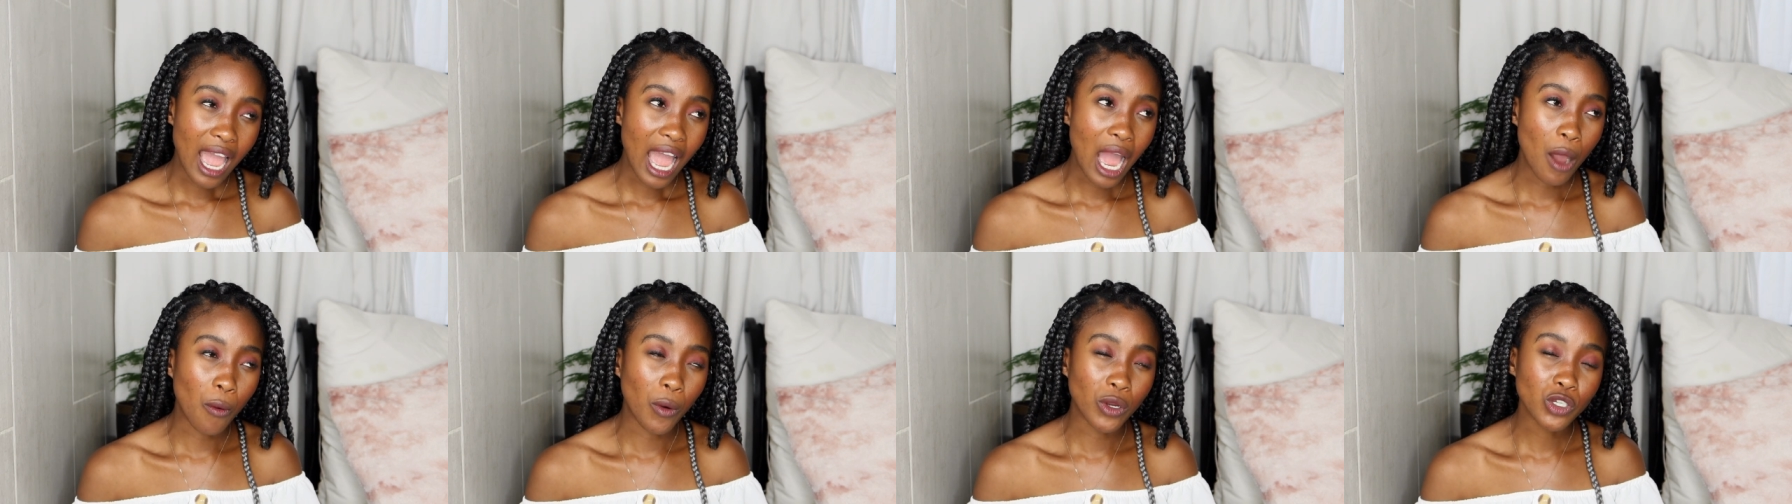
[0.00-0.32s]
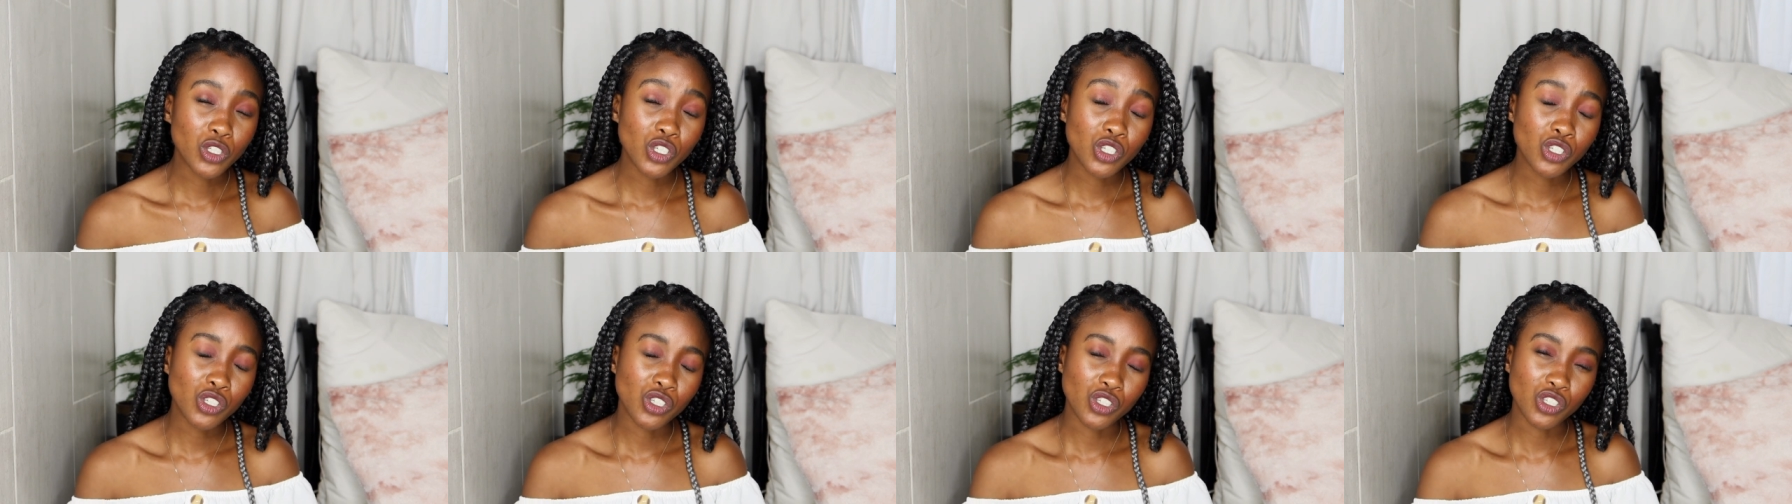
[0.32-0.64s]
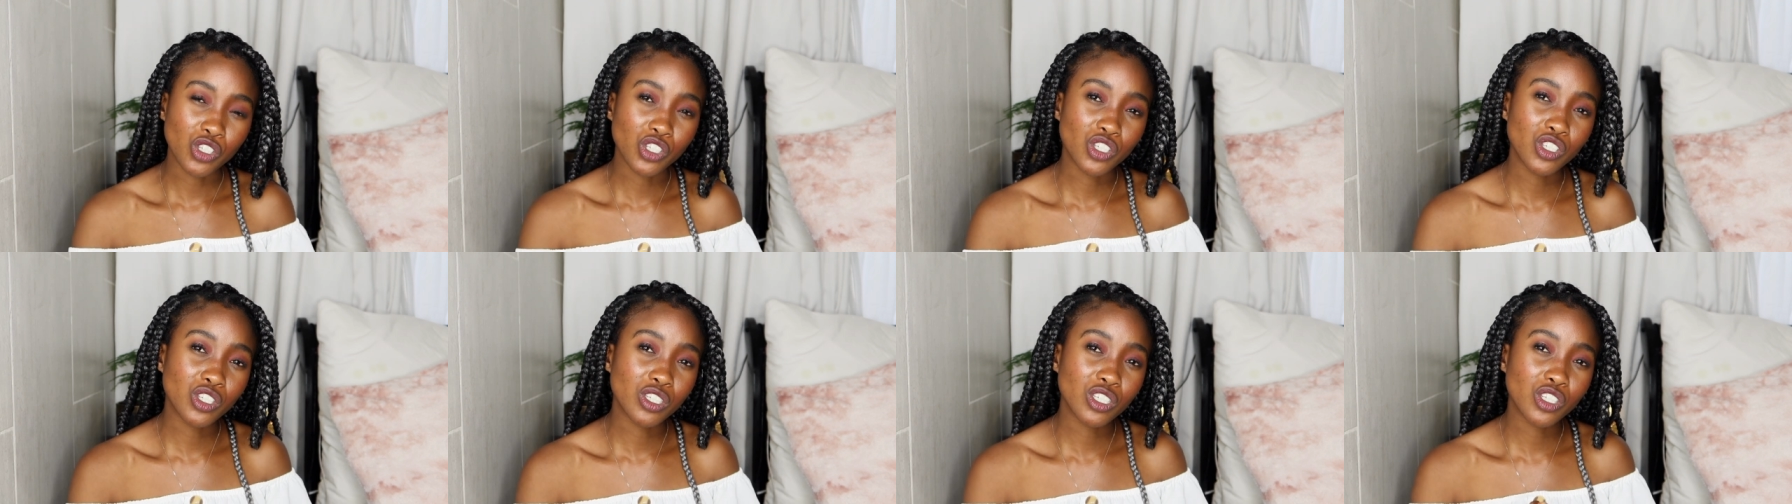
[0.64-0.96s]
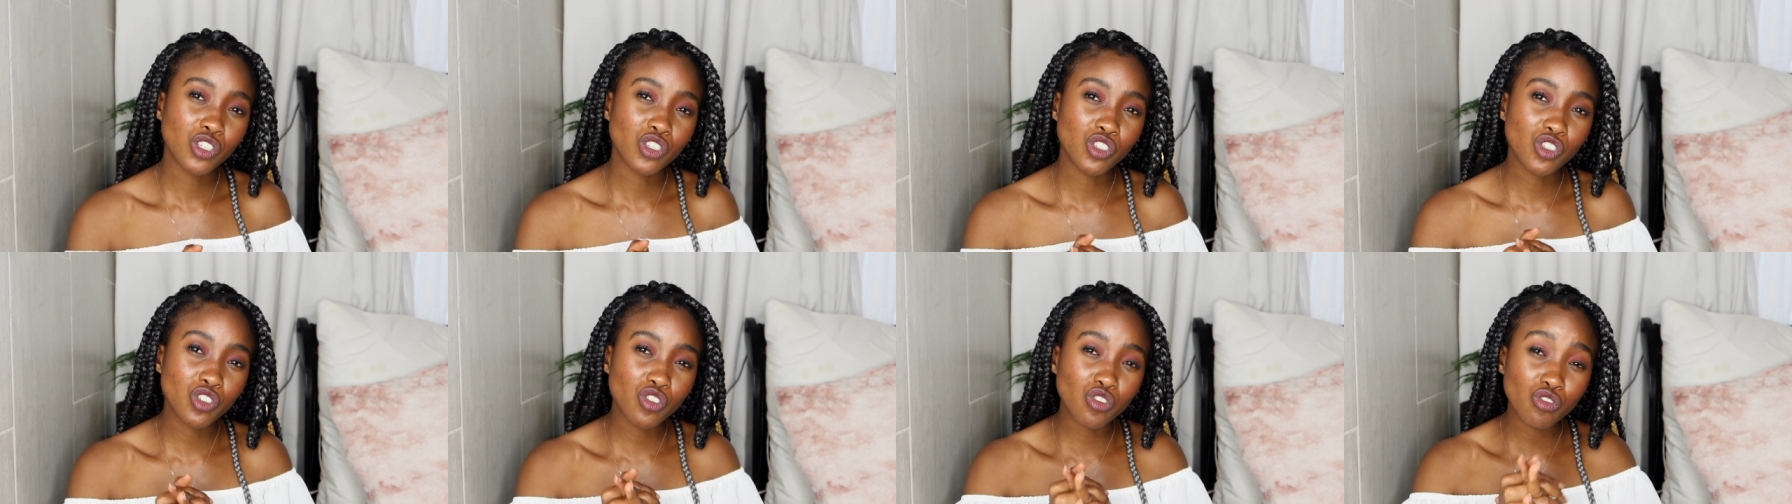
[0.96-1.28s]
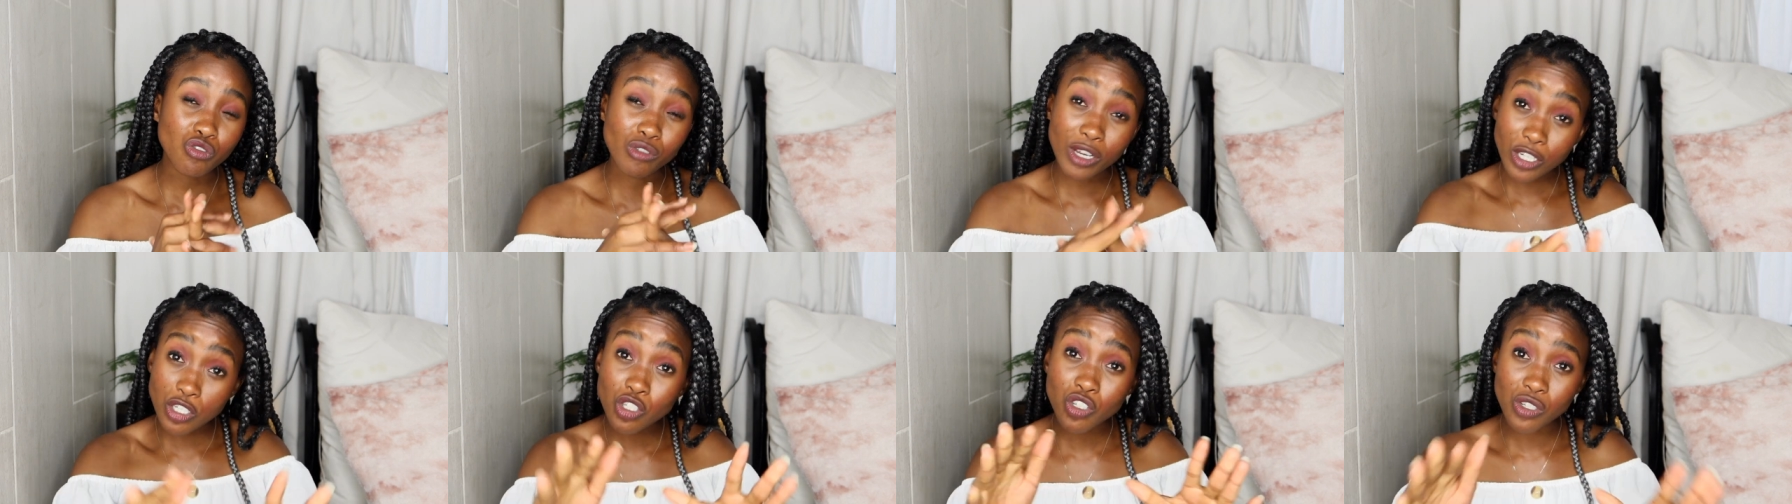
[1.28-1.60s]
I want you to
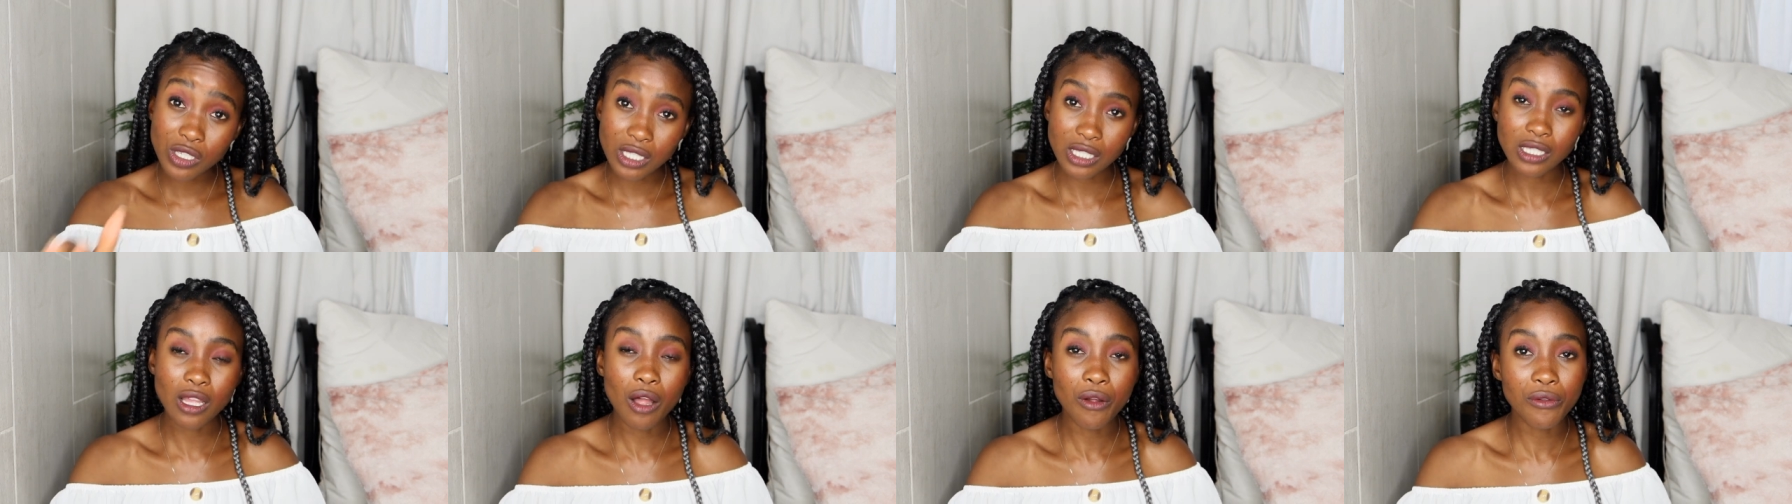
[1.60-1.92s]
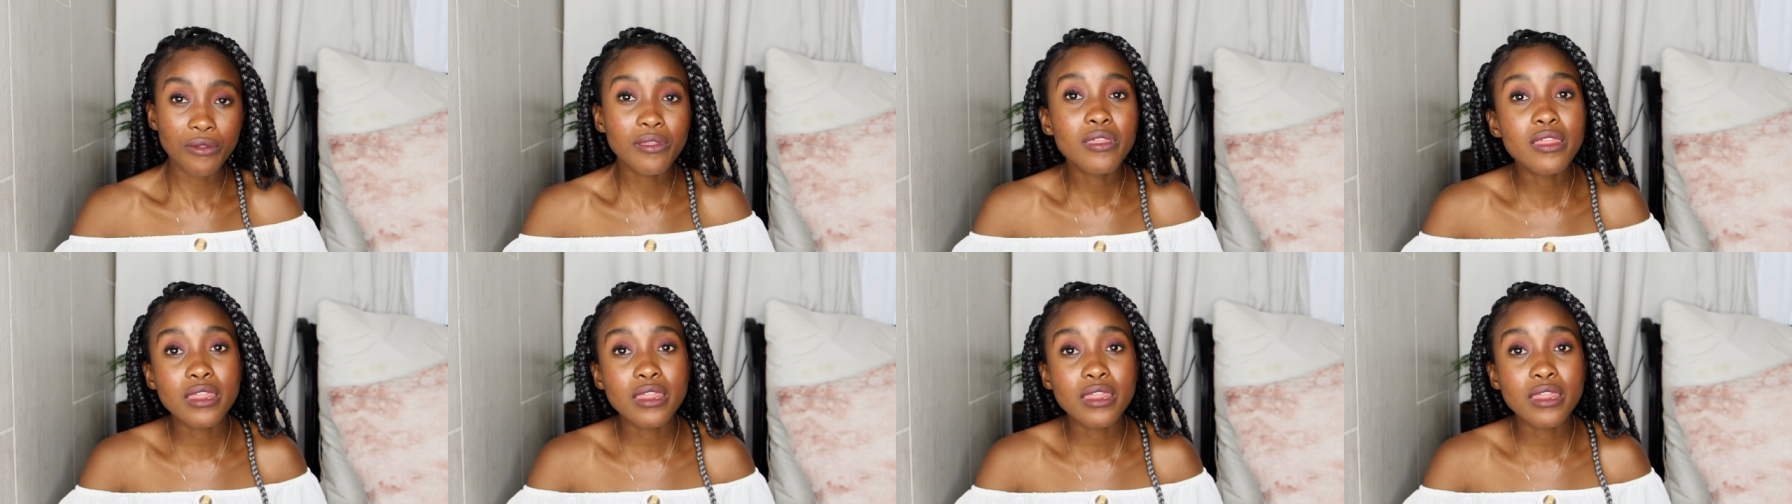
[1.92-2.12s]
stretch yourself